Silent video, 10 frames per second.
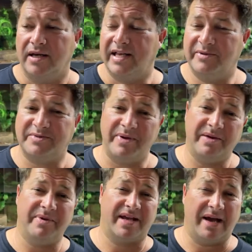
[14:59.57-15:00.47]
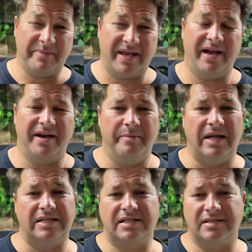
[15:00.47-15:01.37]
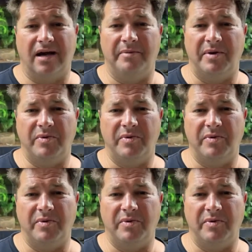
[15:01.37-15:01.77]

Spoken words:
He was meant to be coming here in a month's time